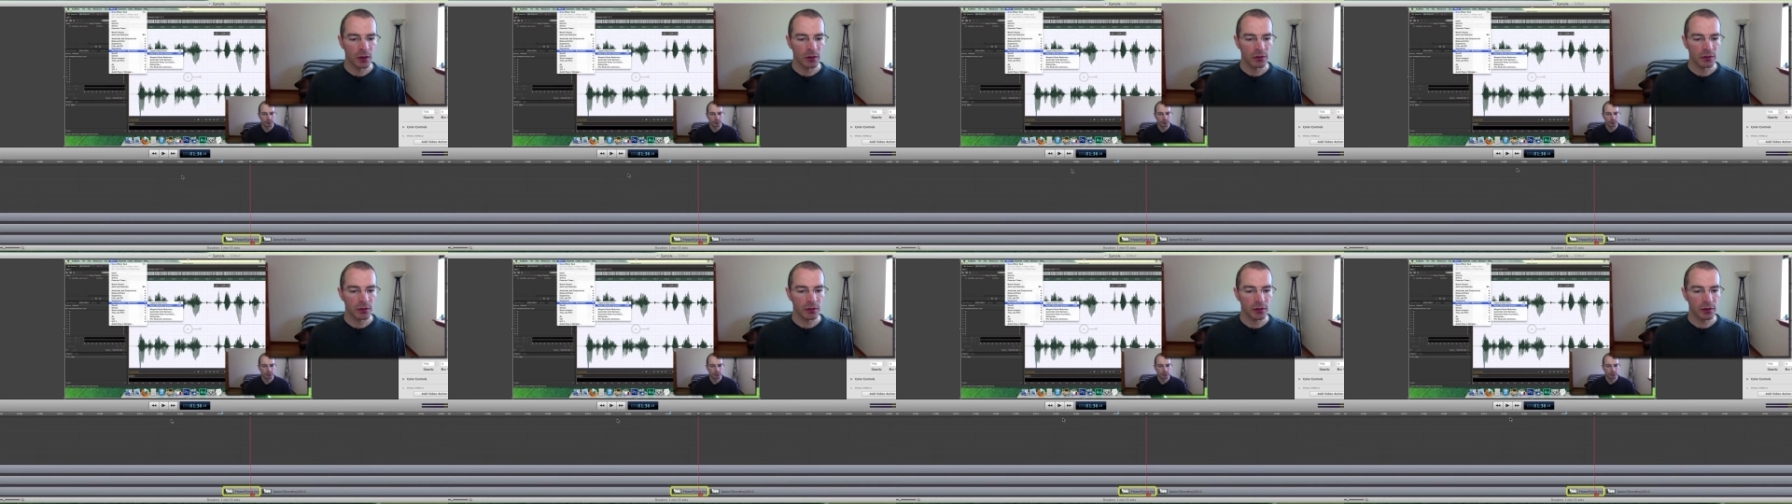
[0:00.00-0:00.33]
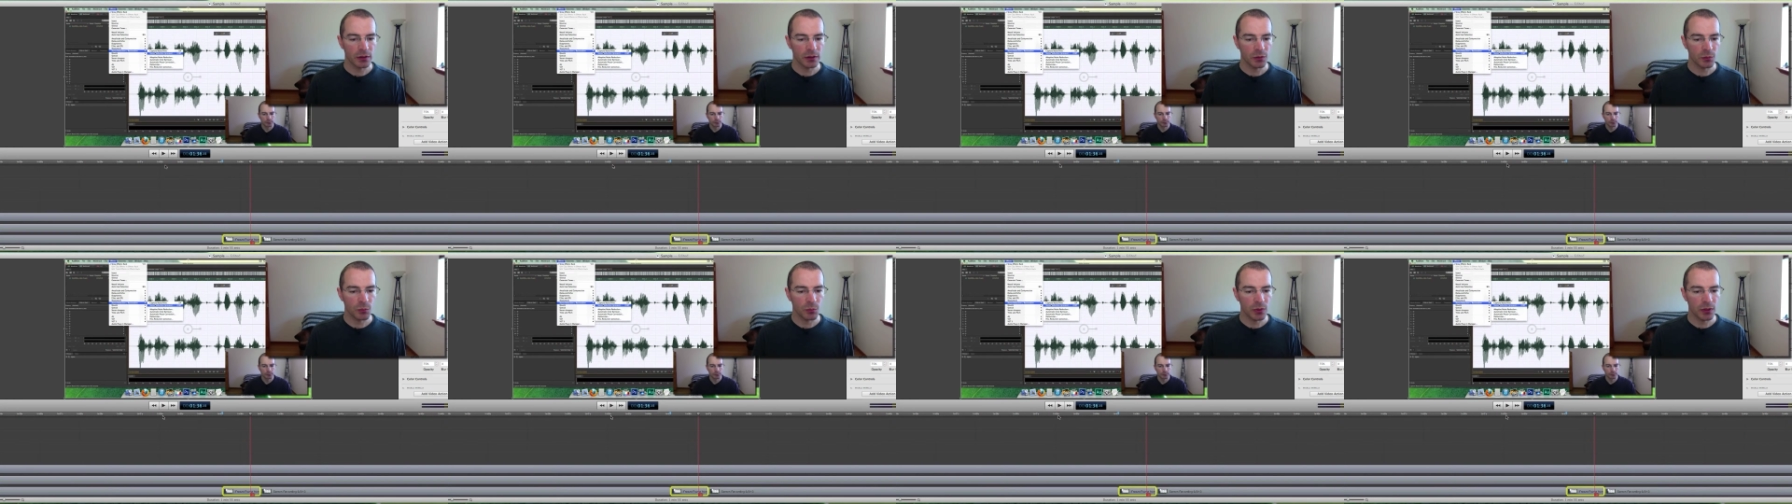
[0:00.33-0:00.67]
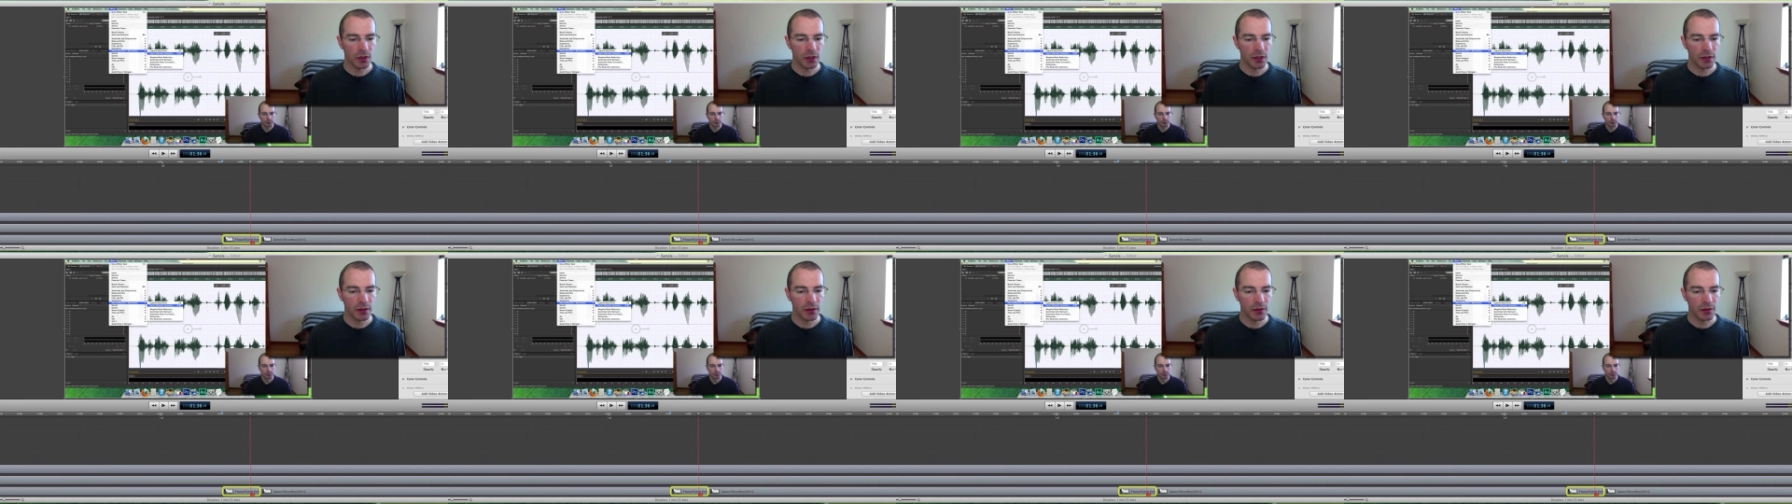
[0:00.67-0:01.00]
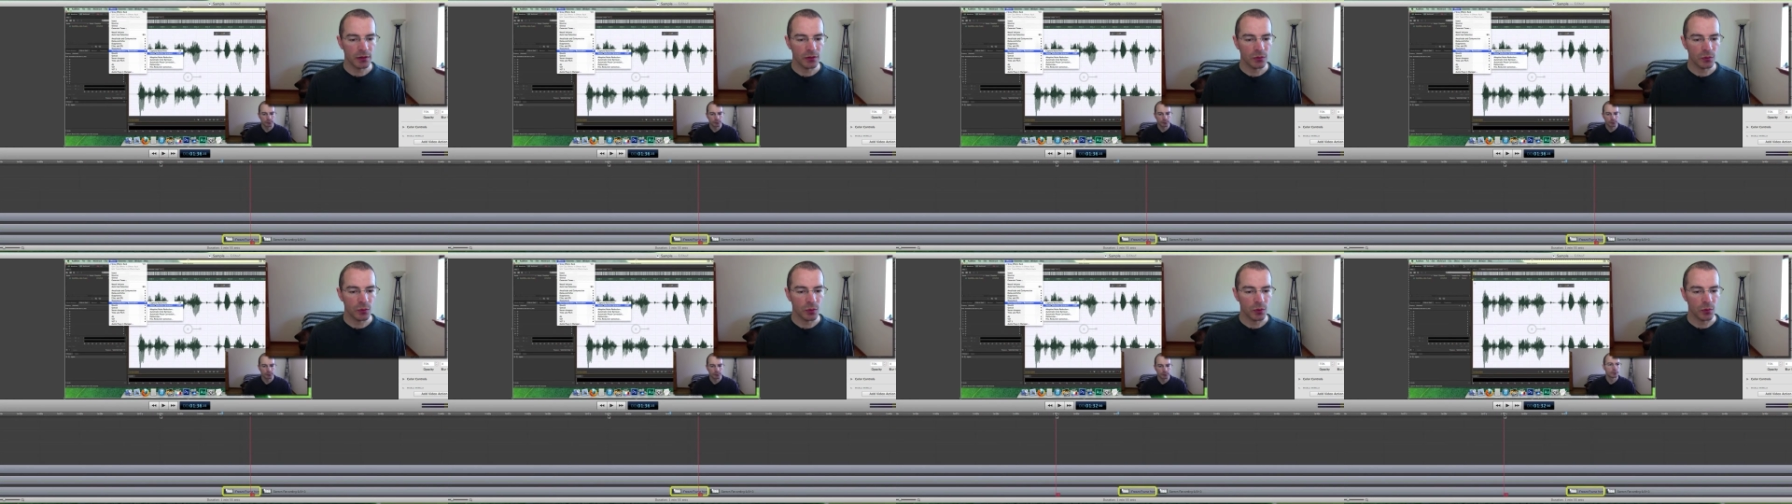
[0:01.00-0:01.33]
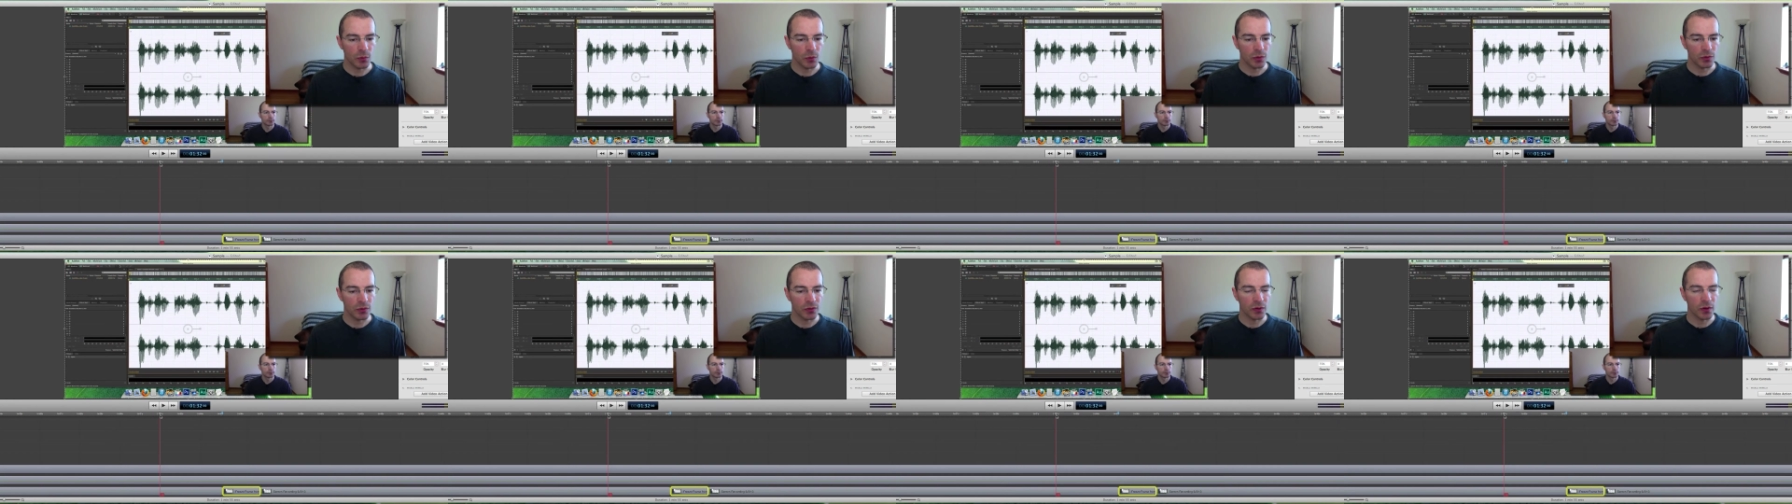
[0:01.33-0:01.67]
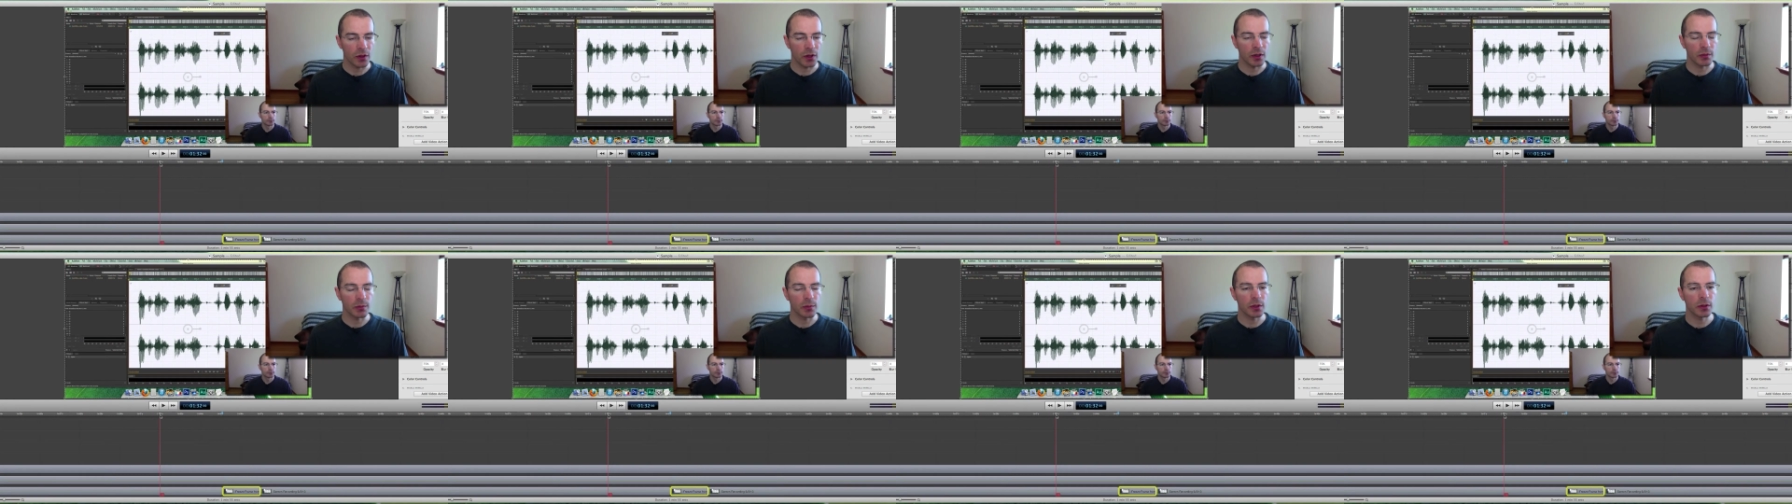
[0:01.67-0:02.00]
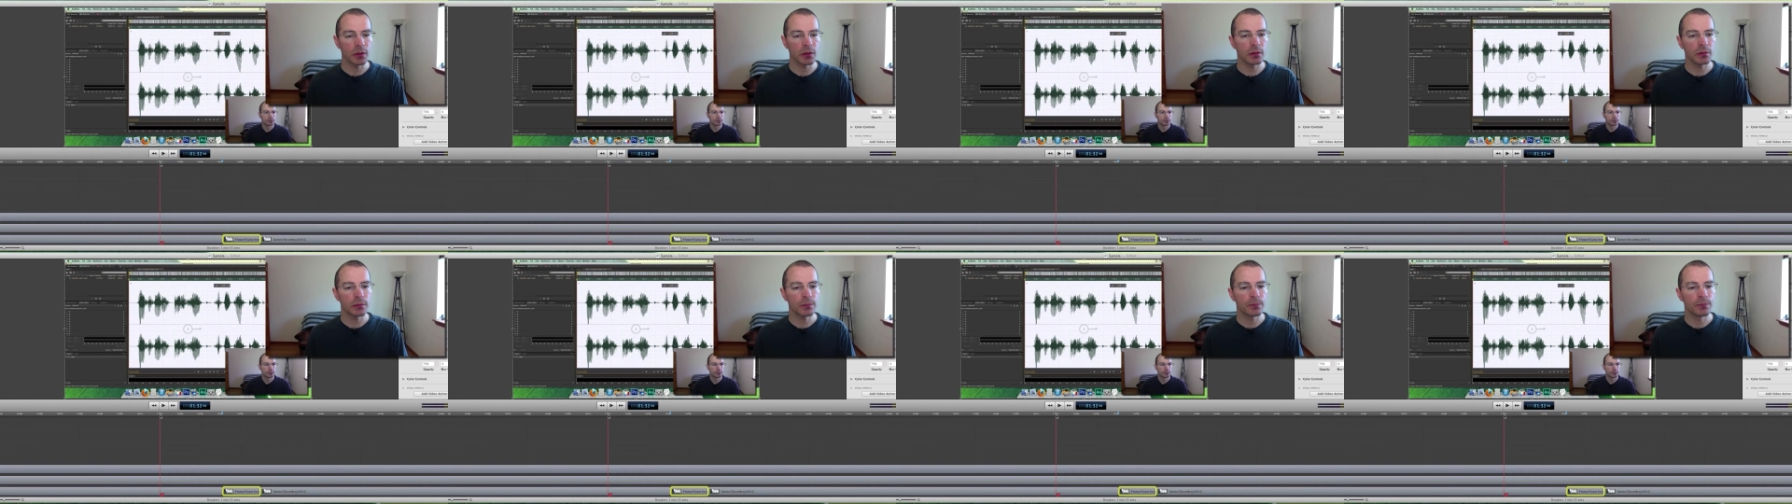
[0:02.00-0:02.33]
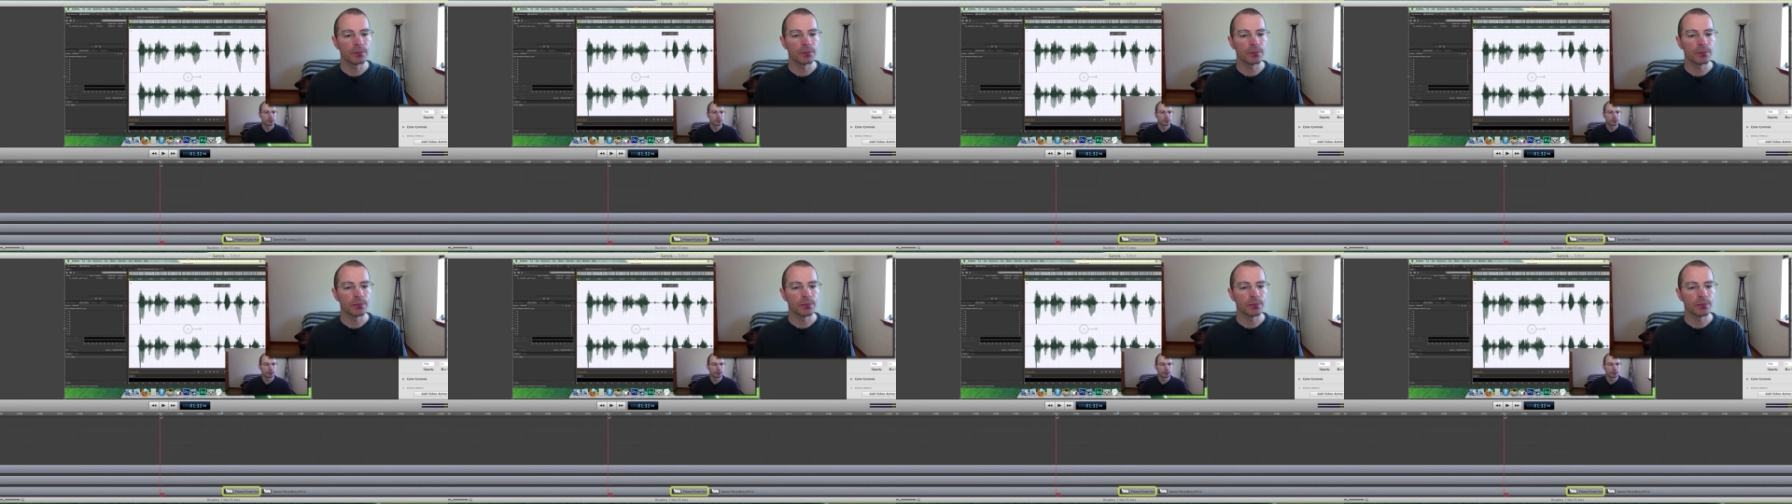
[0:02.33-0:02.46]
So let's play this one more time here.